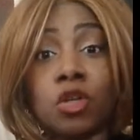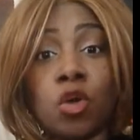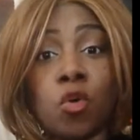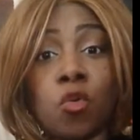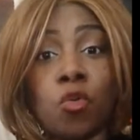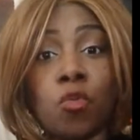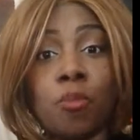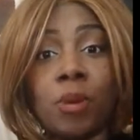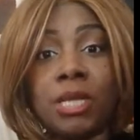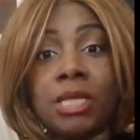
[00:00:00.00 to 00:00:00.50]

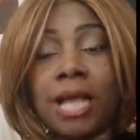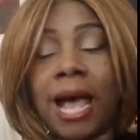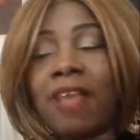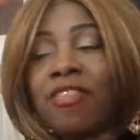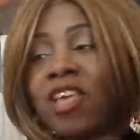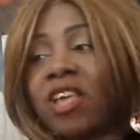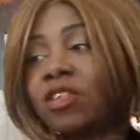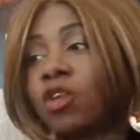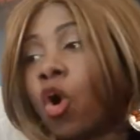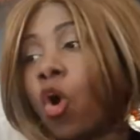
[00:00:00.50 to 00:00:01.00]
but I
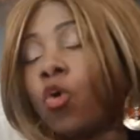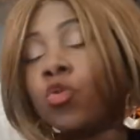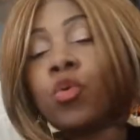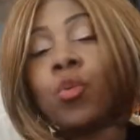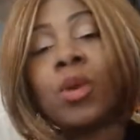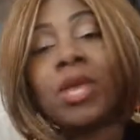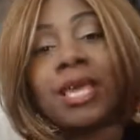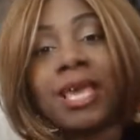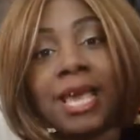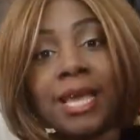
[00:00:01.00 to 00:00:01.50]
think the older
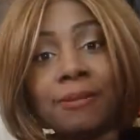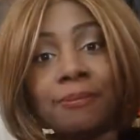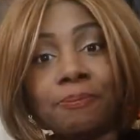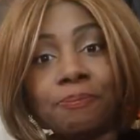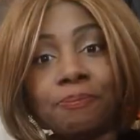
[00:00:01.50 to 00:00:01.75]
we get,